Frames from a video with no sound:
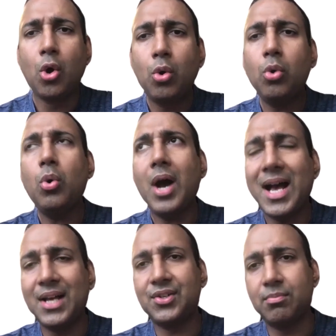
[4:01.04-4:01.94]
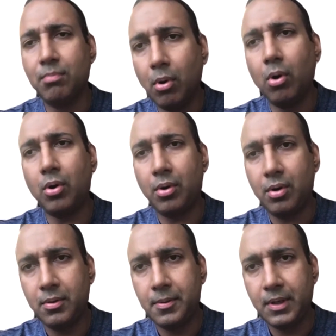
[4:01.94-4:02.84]
who has more
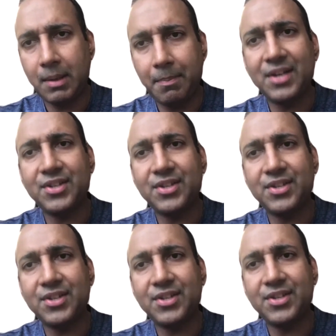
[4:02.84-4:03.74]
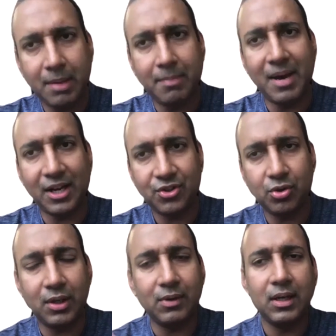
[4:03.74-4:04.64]
capacity to pay back. So
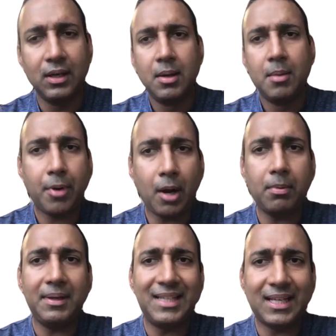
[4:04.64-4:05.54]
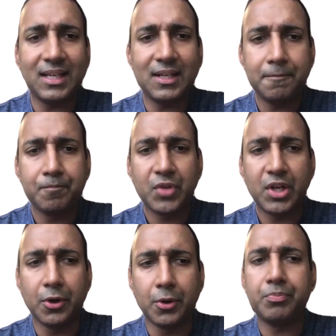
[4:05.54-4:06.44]
they will probably, they can, you
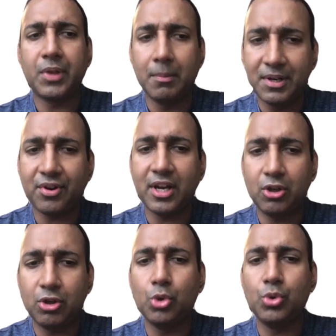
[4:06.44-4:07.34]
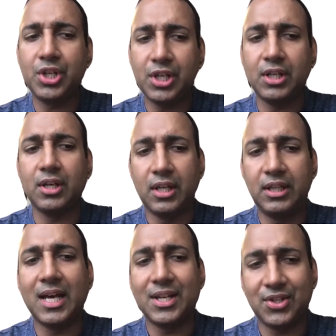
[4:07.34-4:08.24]
know, they'll be trying to use it in
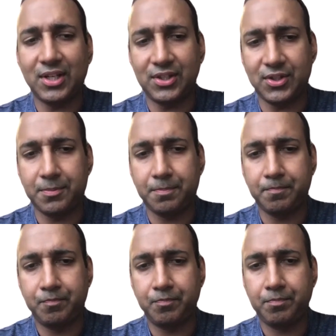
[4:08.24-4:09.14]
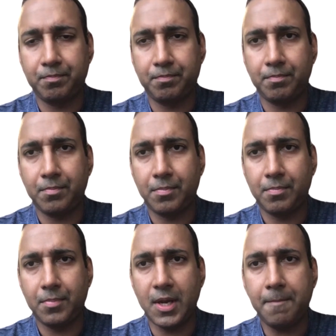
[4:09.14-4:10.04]
that sense.
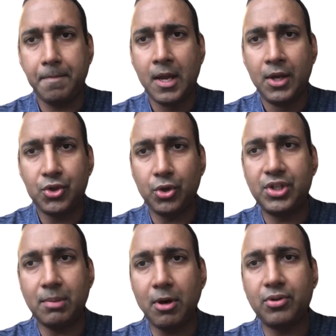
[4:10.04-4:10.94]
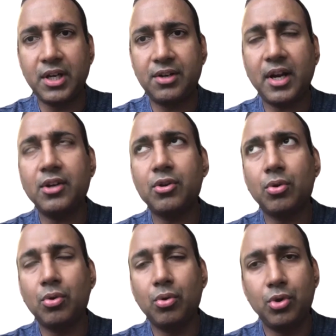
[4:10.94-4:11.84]
Yeah. So it's about, they're trying to
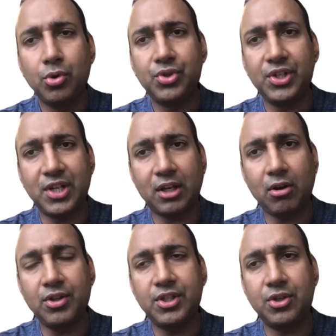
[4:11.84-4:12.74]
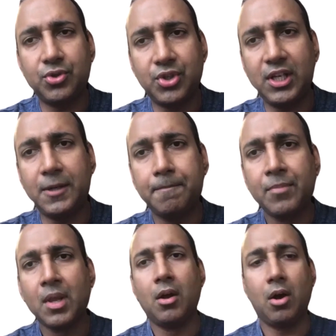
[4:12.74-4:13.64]
use these technologies to see
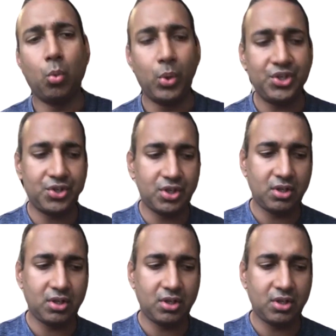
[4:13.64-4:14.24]
which